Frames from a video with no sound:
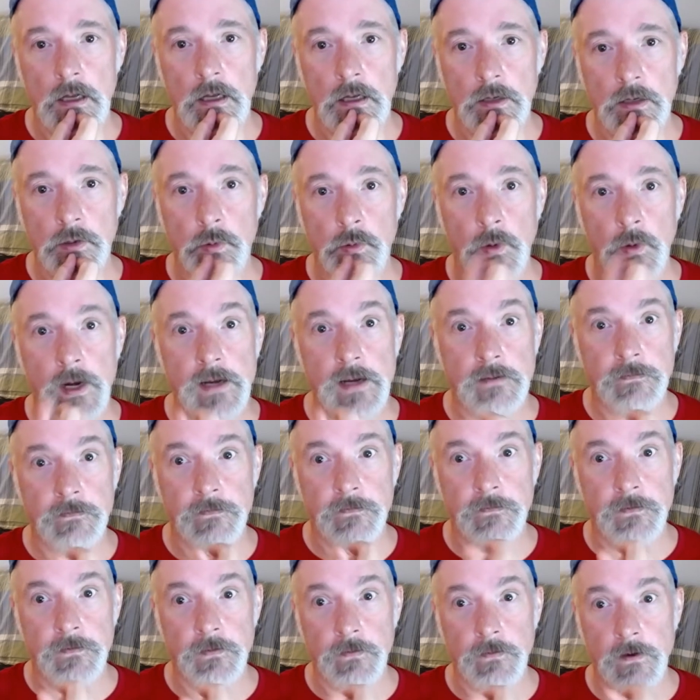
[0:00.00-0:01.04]
Great
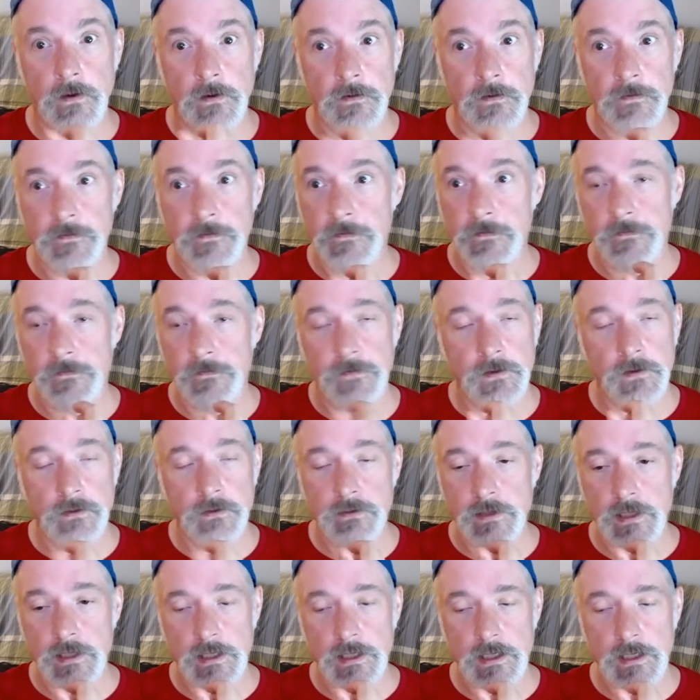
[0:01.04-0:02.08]
food
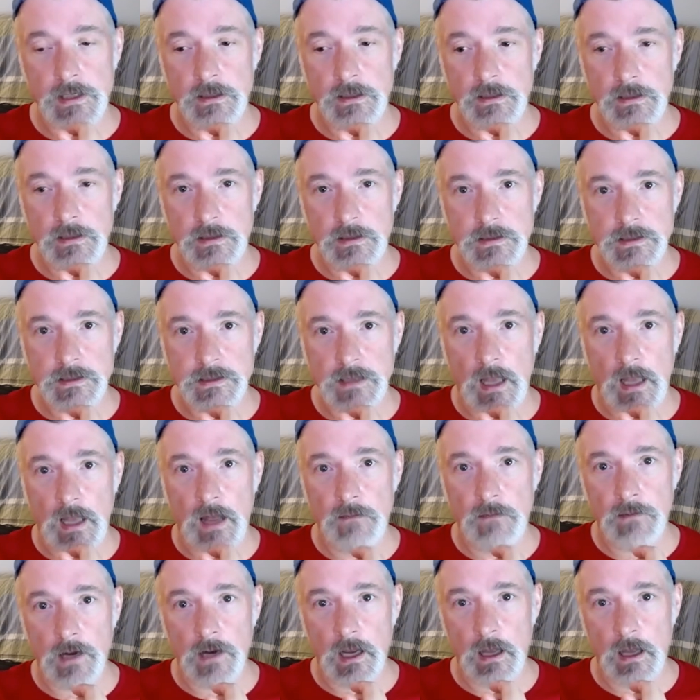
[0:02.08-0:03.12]
to eat is
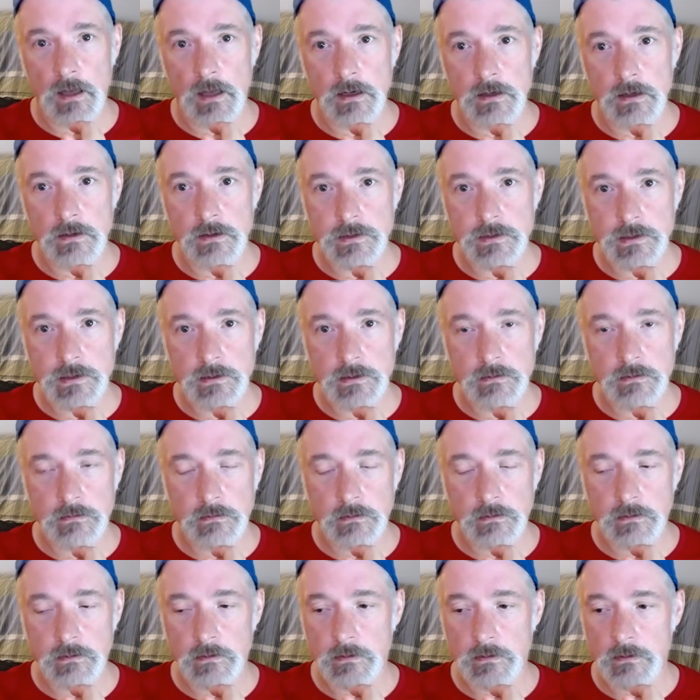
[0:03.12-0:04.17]
avocados,
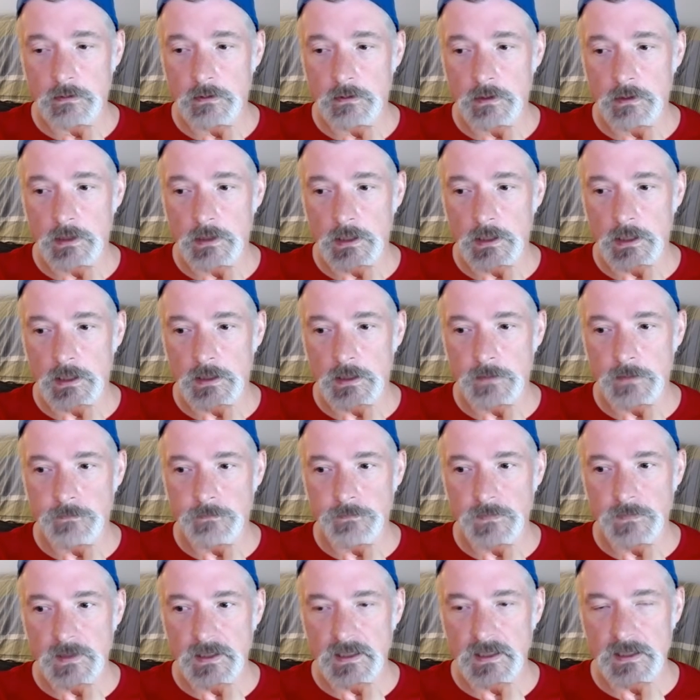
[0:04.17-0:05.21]

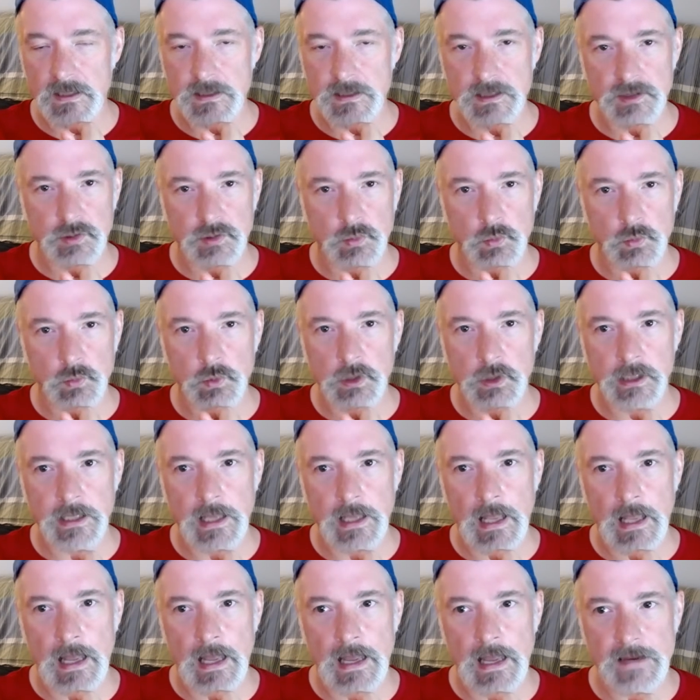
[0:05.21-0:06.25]
because it's really
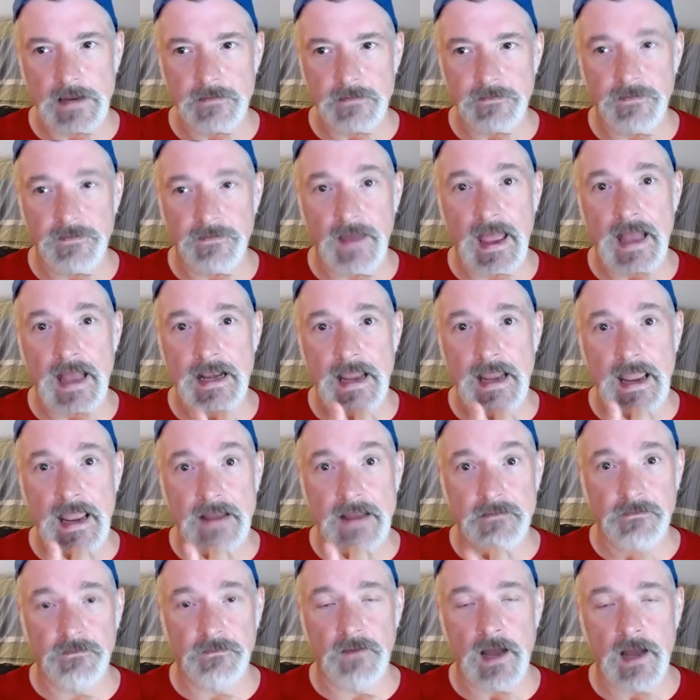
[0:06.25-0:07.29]
high in fat
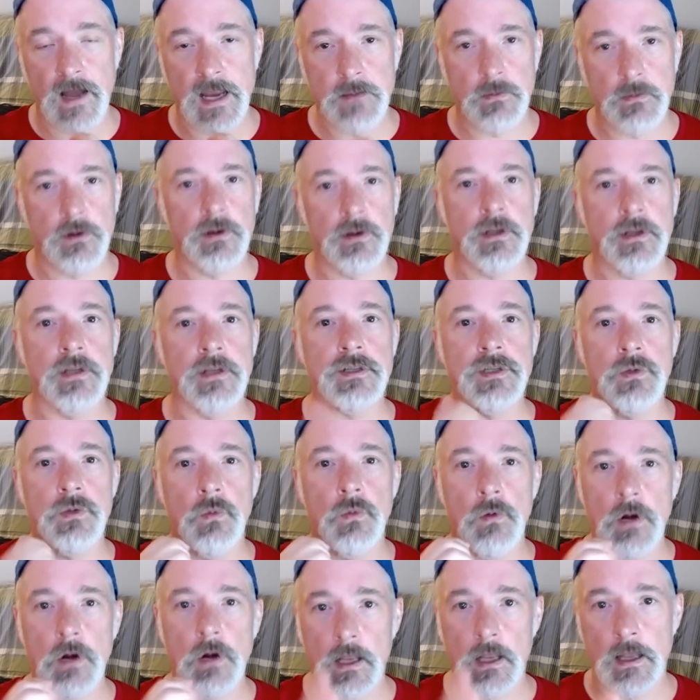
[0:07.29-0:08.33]
and fiber, because you
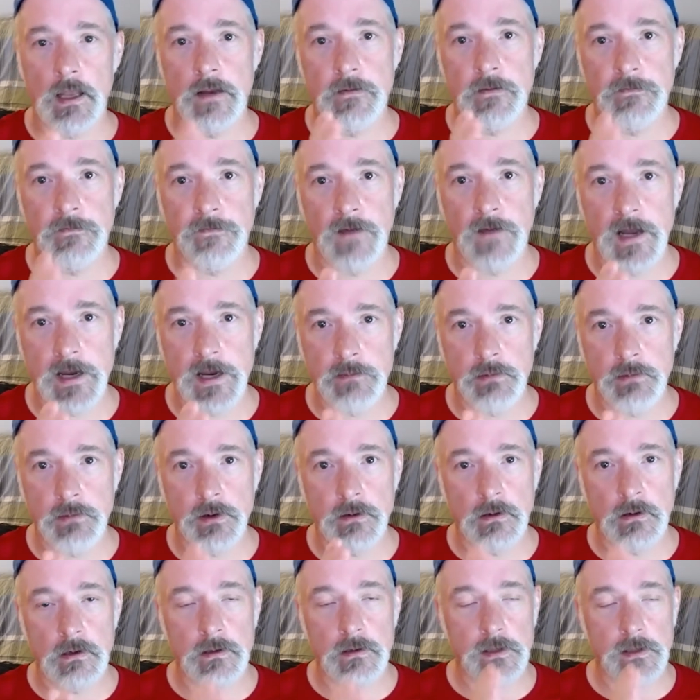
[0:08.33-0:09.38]
want a lot of
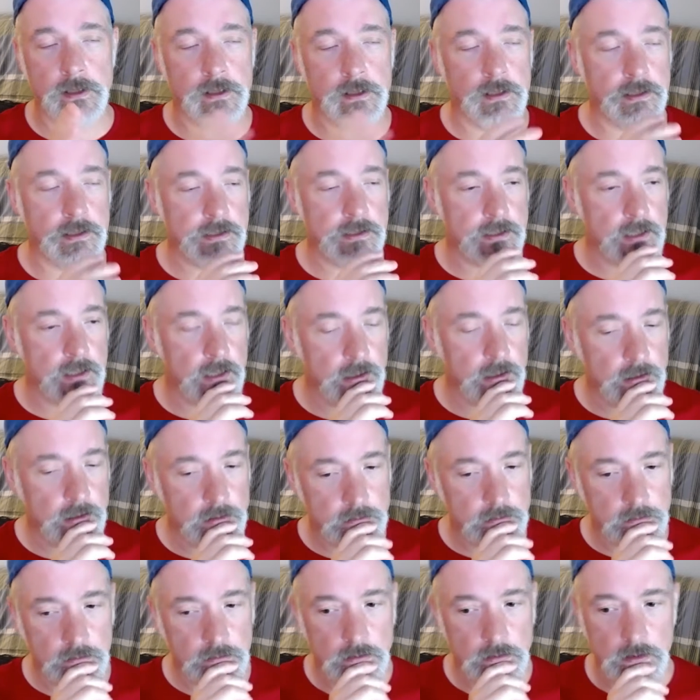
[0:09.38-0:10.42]
fiber in this diet,
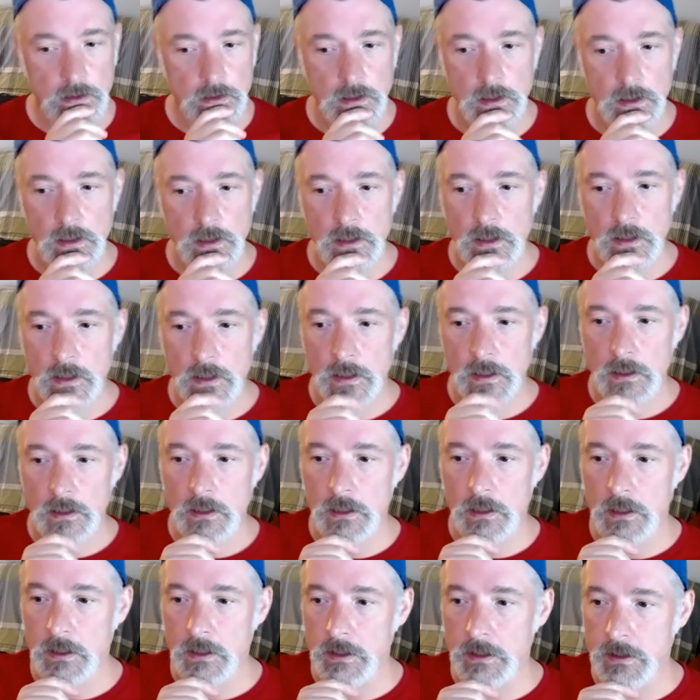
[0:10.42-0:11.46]

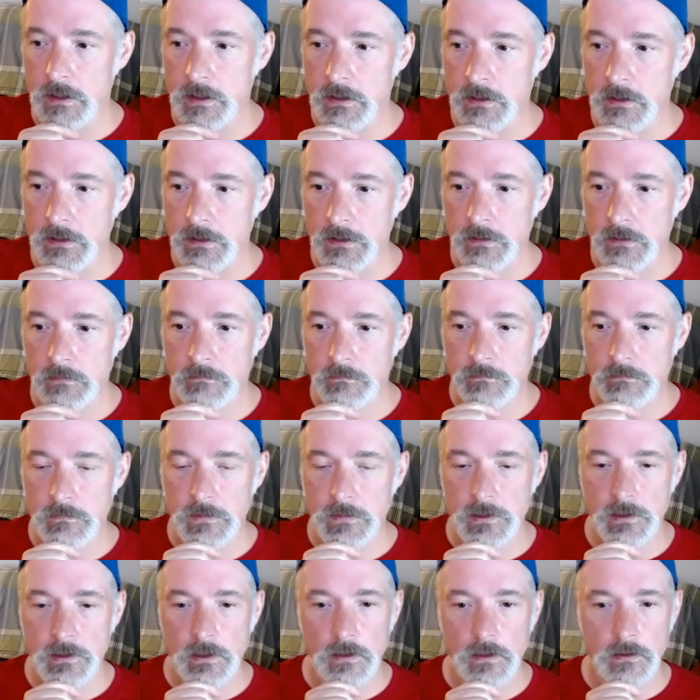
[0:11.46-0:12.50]

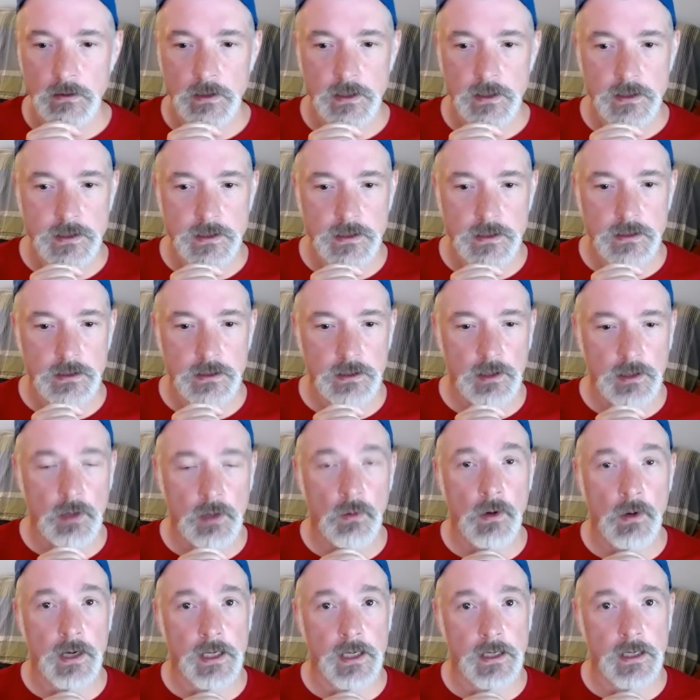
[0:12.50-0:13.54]
because you don't
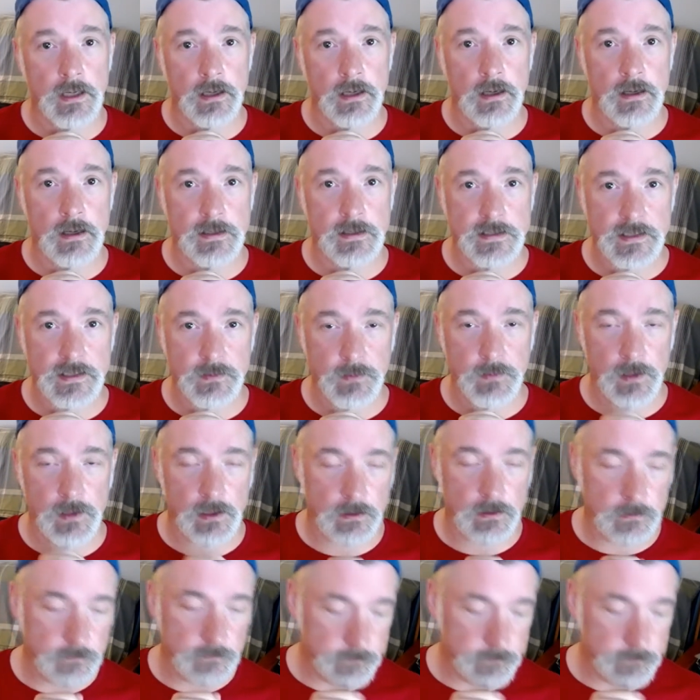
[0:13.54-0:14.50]
want to get constipated.